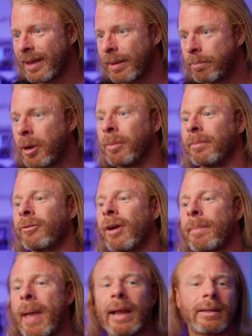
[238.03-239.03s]
Boom,
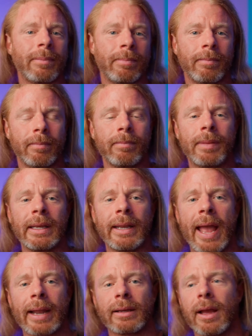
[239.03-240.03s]
right back to being
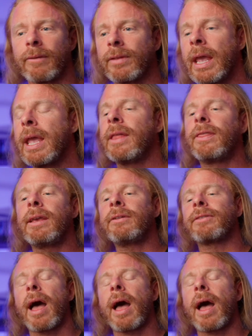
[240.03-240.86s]
handcuffed. These